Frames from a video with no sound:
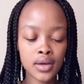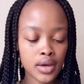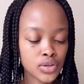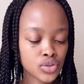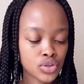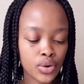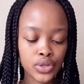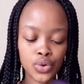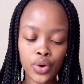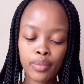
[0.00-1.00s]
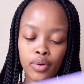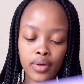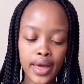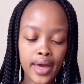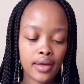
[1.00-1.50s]
It is so adorable.
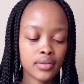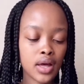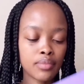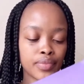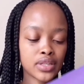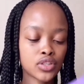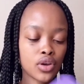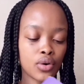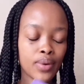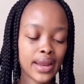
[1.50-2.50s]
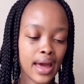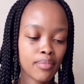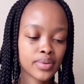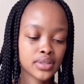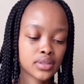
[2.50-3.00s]
And so what
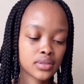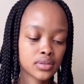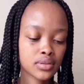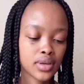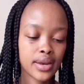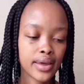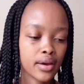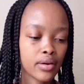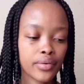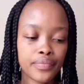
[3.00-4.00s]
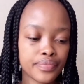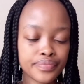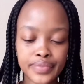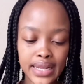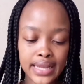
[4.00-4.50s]
happens in here,
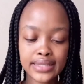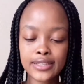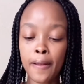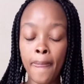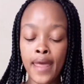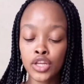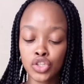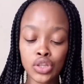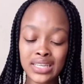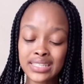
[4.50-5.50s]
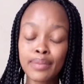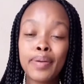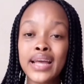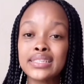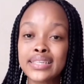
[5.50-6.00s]
let's see. So this is a
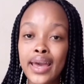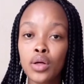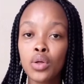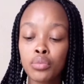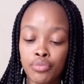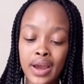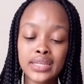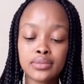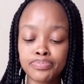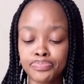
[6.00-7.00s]
pain scale, right?